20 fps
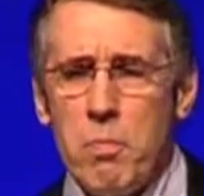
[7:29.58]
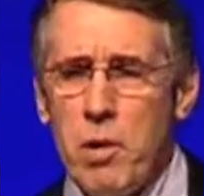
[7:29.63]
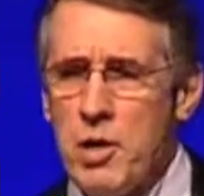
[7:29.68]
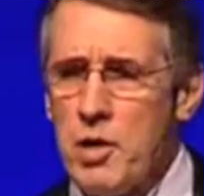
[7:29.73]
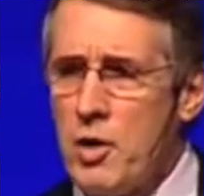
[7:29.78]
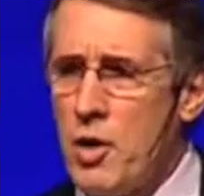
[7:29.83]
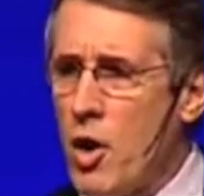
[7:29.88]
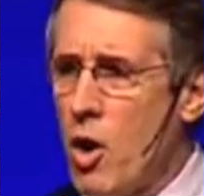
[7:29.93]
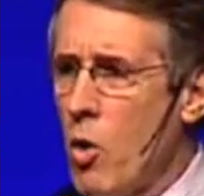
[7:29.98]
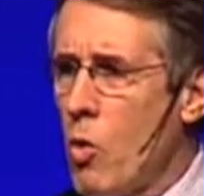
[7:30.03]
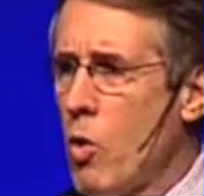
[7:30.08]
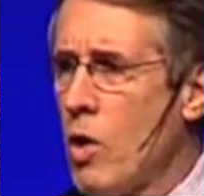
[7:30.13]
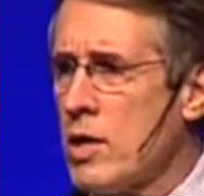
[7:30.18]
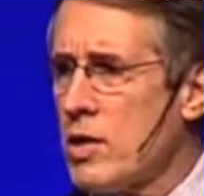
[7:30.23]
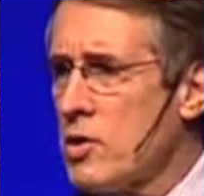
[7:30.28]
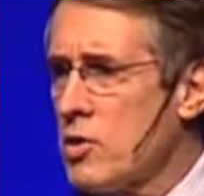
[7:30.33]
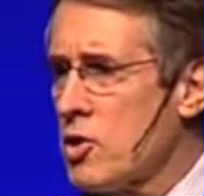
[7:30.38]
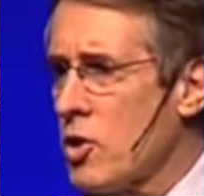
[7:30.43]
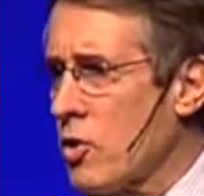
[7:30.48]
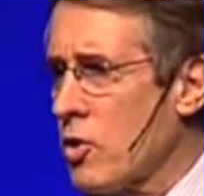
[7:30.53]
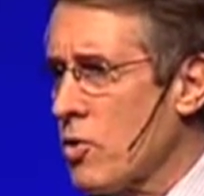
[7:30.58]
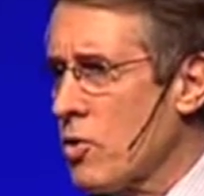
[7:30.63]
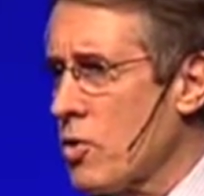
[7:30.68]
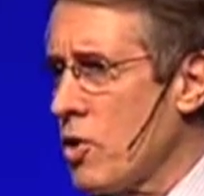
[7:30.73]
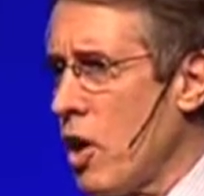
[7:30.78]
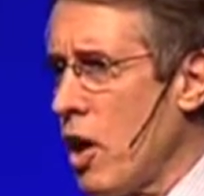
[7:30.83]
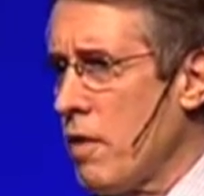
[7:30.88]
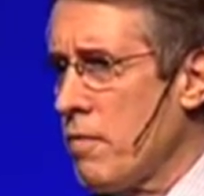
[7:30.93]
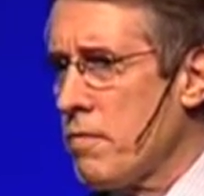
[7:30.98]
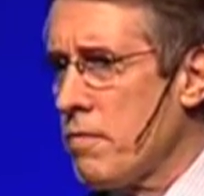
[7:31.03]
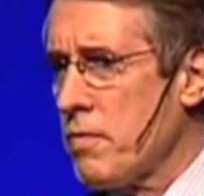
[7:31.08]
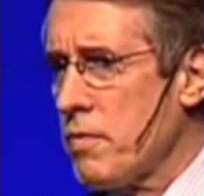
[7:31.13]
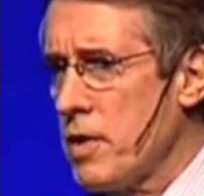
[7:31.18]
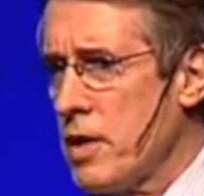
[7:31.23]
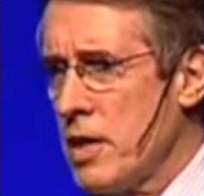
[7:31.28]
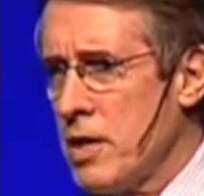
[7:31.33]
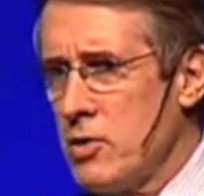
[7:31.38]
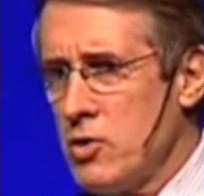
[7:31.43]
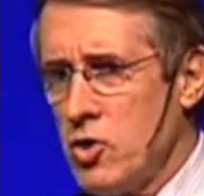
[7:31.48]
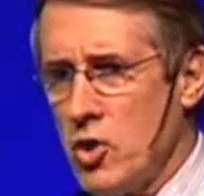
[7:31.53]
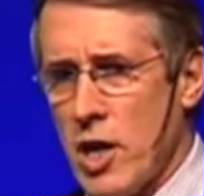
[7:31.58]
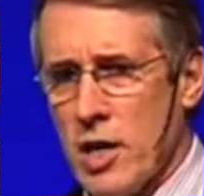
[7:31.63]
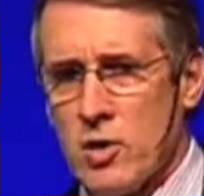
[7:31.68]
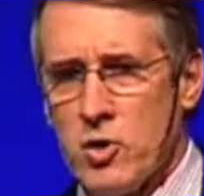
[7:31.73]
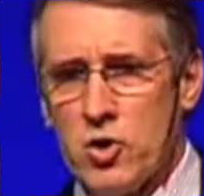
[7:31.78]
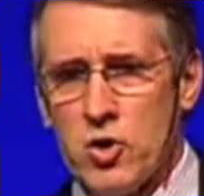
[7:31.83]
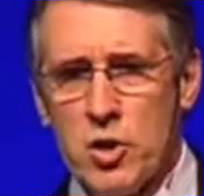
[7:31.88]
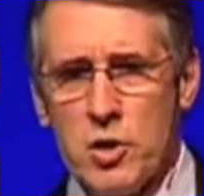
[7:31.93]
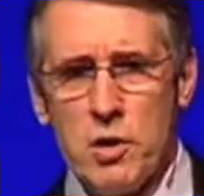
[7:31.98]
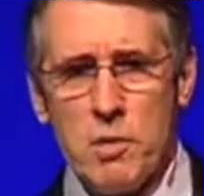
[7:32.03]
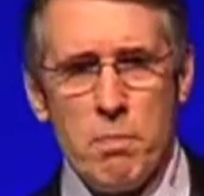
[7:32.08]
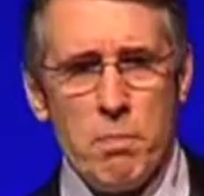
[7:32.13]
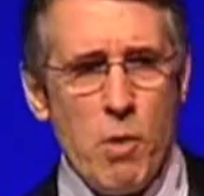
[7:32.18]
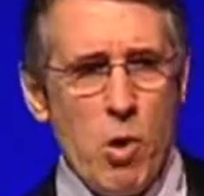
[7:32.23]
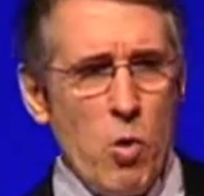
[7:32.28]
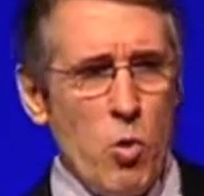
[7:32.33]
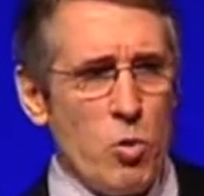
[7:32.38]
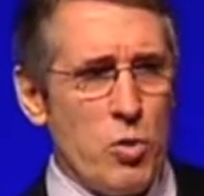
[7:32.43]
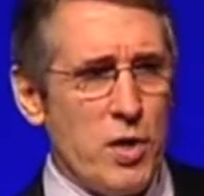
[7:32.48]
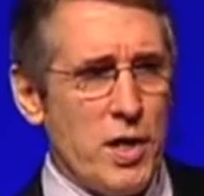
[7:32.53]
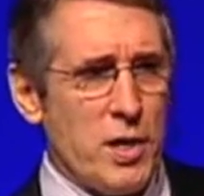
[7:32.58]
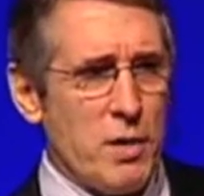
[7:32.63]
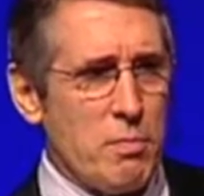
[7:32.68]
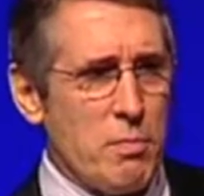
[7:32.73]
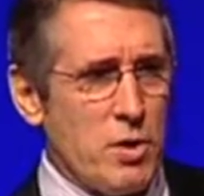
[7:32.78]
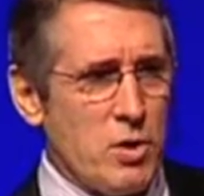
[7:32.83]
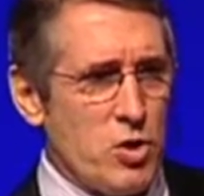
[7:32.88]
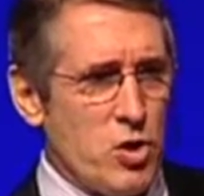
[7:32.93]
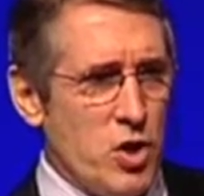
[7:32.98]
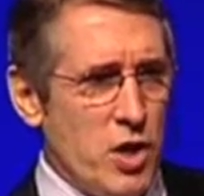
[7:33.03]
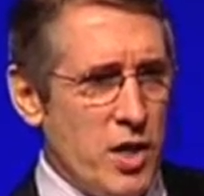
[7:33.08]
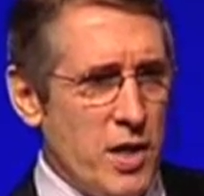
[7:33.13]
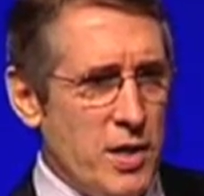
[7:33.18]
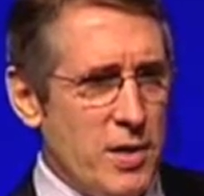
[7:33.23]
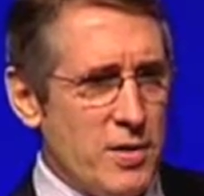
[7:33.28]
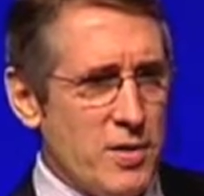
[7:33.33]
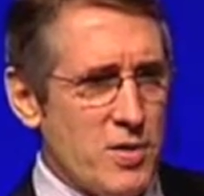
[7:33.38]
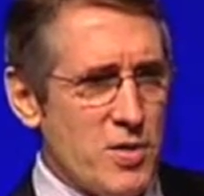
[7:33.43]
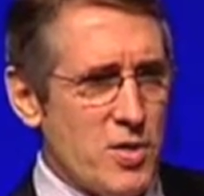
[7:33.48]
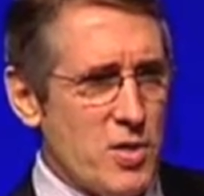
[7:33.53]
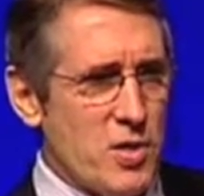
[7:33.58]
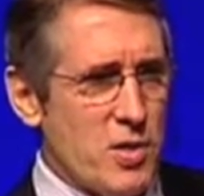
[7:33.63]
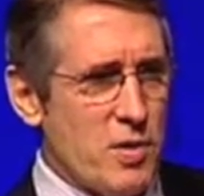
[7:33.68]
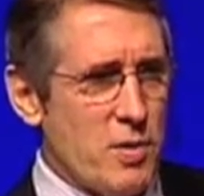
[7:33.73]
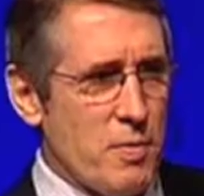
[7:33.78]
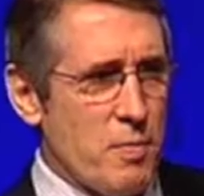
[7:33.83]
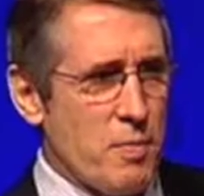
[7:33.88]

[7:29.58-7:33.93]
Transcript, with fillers: but no one turned off the injection molding machines.